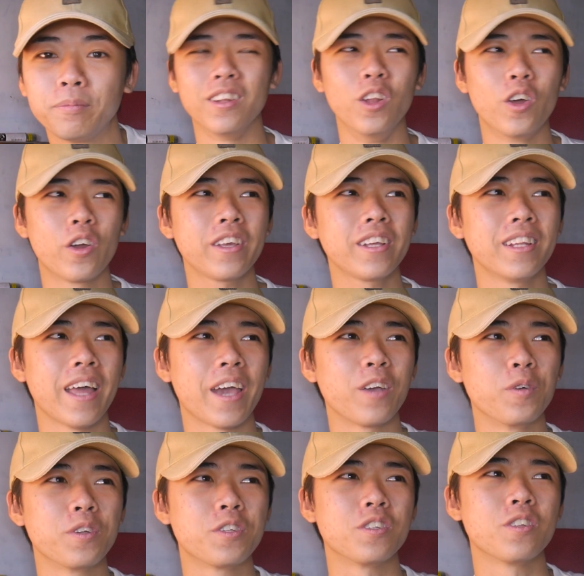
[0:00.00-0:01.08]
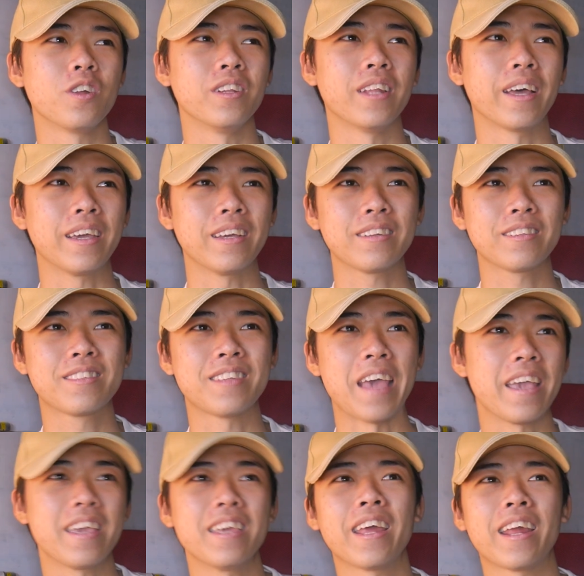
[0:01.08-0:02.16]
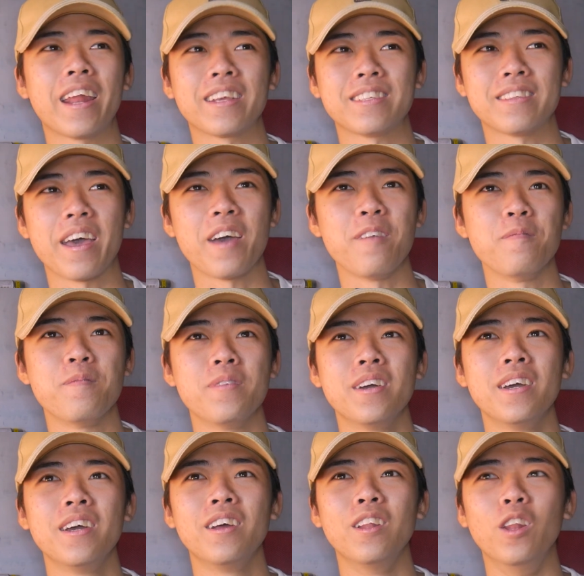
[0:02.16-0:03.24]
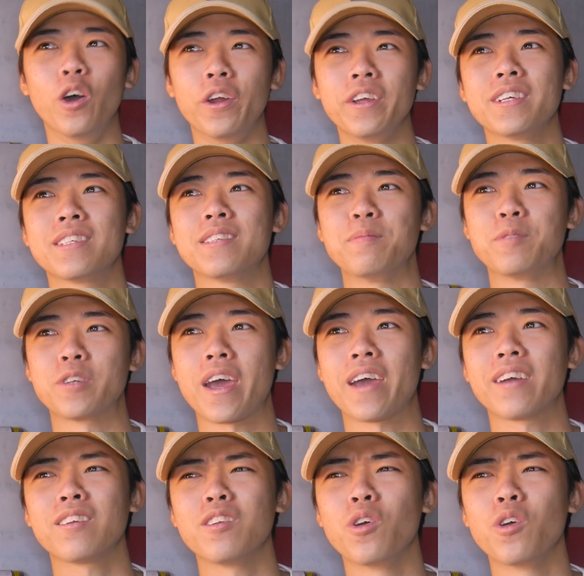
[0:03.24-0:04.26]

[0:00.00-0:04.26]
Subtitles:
Learning a language is not like taking an exam, learning a subject.